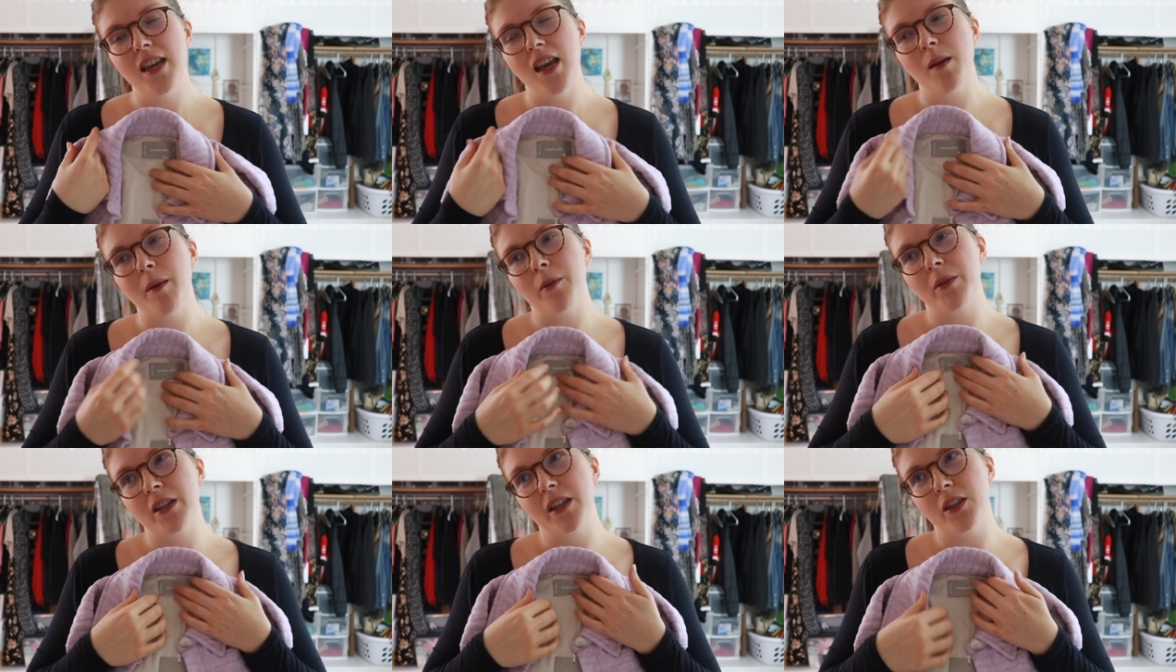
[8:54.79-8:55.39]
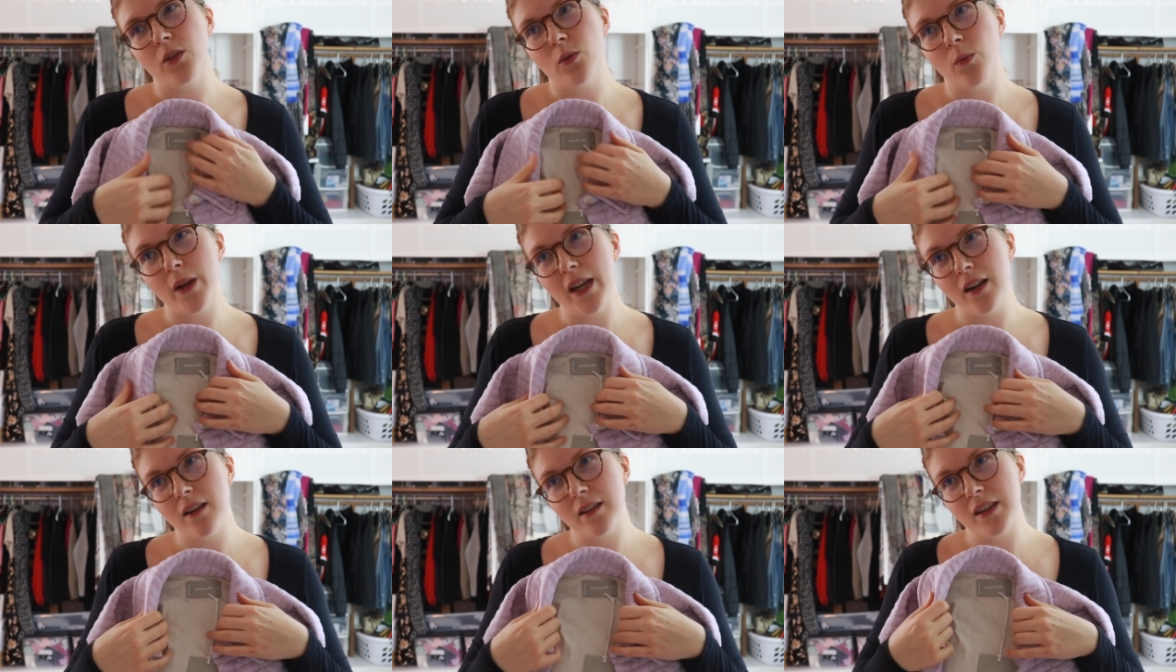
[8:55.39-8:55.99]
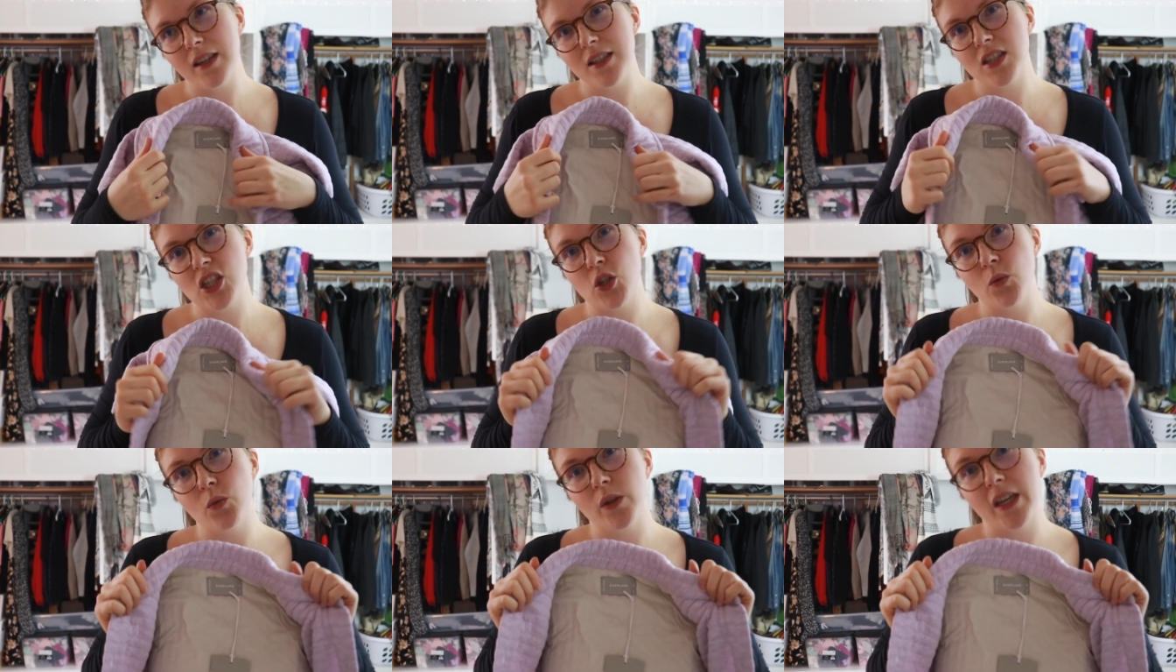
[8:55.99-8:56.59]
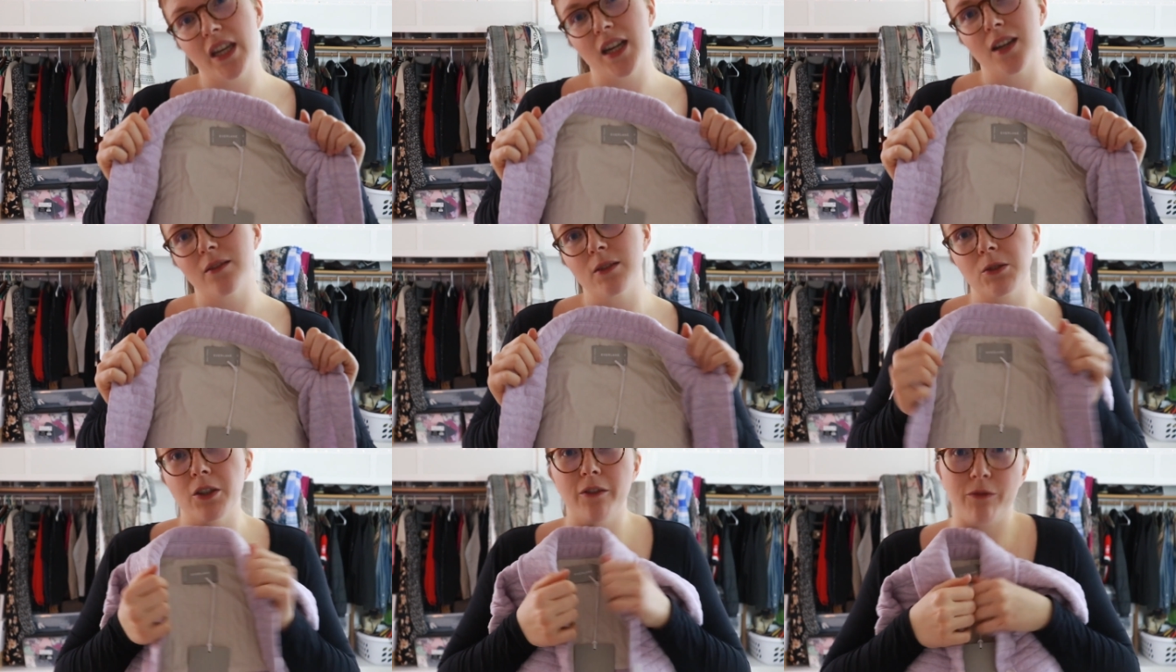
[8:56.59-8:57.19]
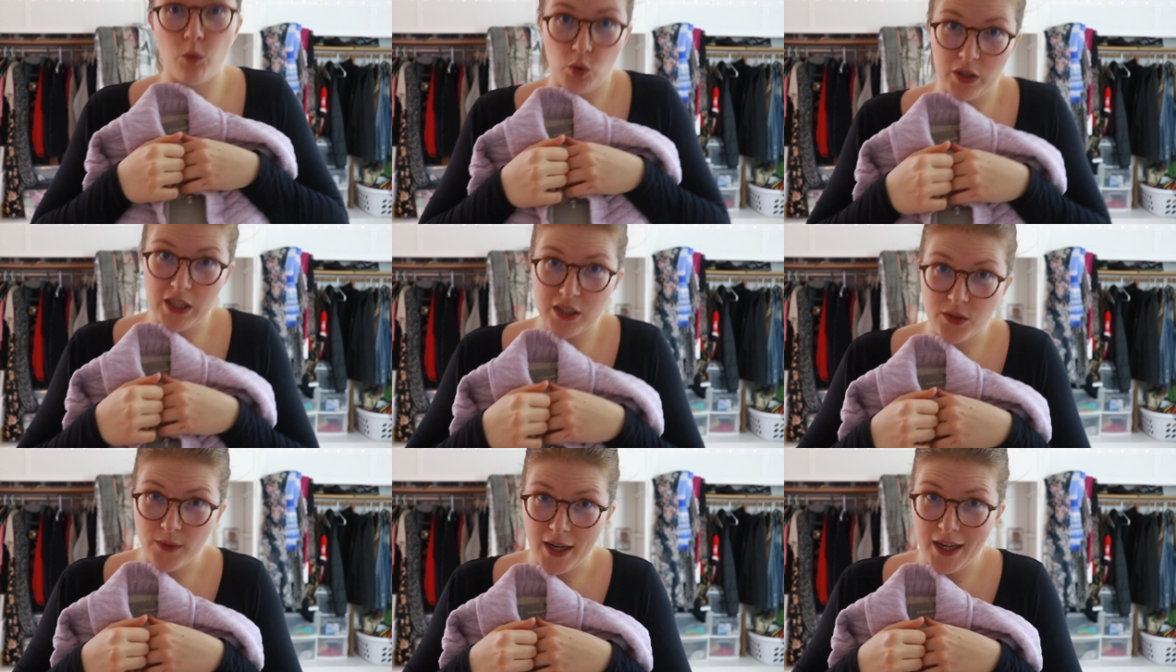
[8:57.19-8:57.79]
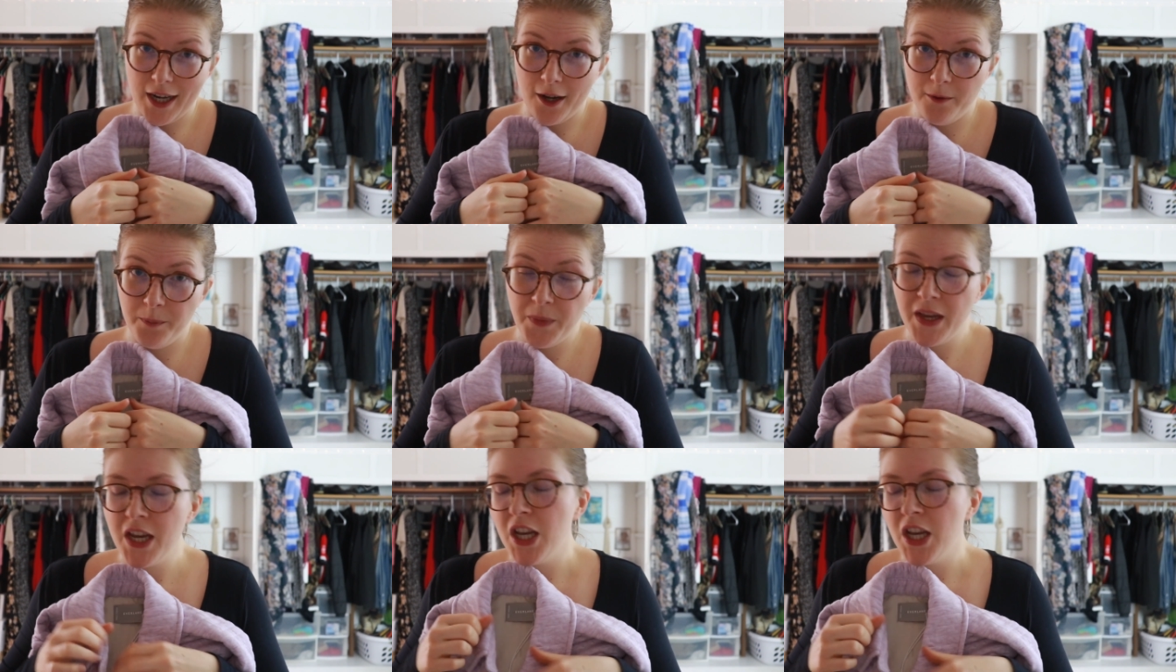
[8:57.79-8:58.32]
am I really going to wear this? Can I really afford this right now?